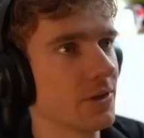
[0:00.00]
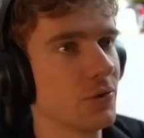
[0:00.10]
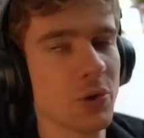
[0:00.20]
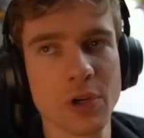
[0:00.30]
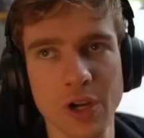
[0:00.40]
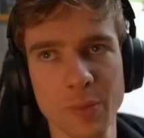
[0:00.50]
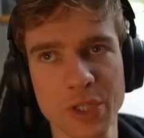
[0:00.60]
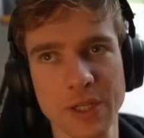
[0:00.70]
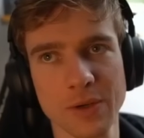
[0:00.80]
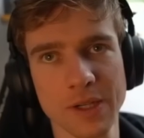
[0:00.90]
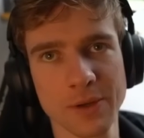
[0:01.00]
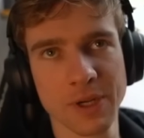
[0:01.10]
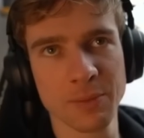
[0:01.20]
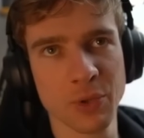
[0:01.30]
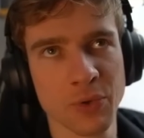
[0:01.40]
2 kilometers slower than the
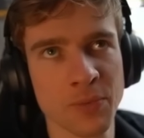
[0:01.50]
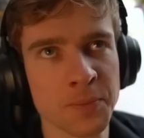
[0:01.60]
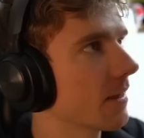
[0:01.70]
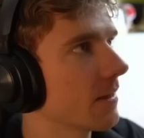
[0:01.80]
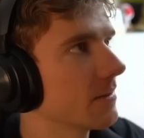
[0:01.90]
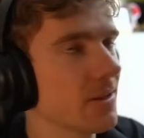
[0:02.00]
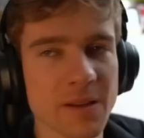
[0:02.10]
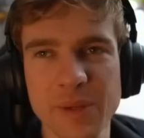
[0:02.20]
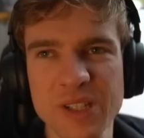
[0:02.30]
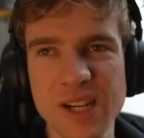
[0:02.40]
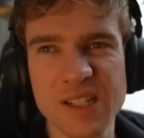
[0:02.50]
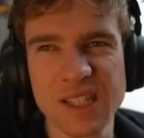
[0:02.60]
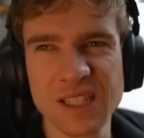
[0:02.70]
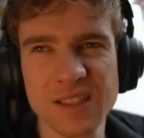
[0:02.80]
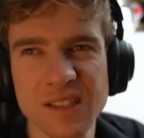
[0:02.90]
Red Bull. Not that much actually.